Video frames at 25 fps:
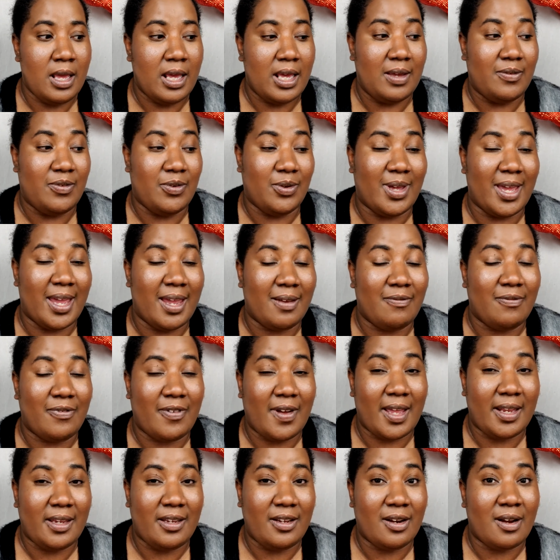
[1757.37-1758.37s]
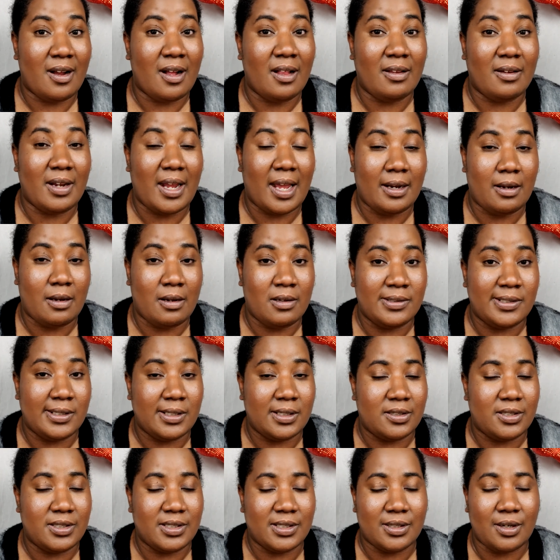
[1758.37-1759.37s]
If you can't find your color at
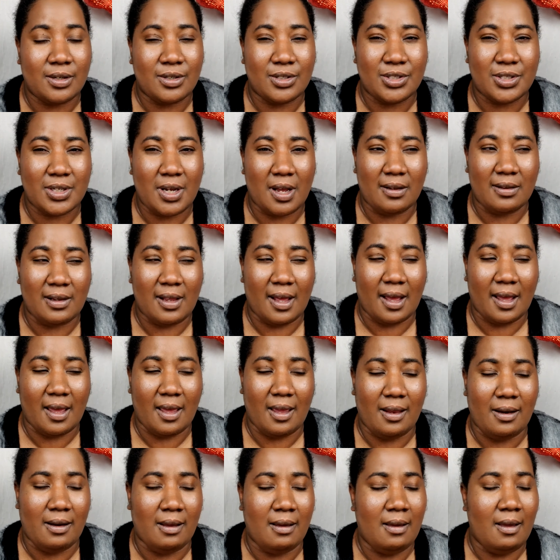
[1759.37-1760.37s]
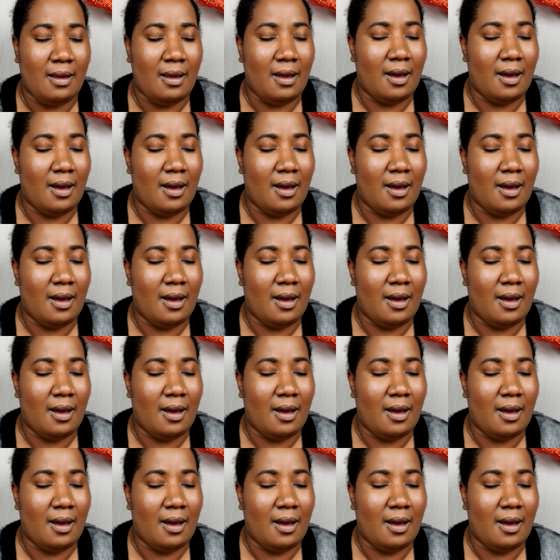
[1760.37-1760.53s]
Ulta, search online.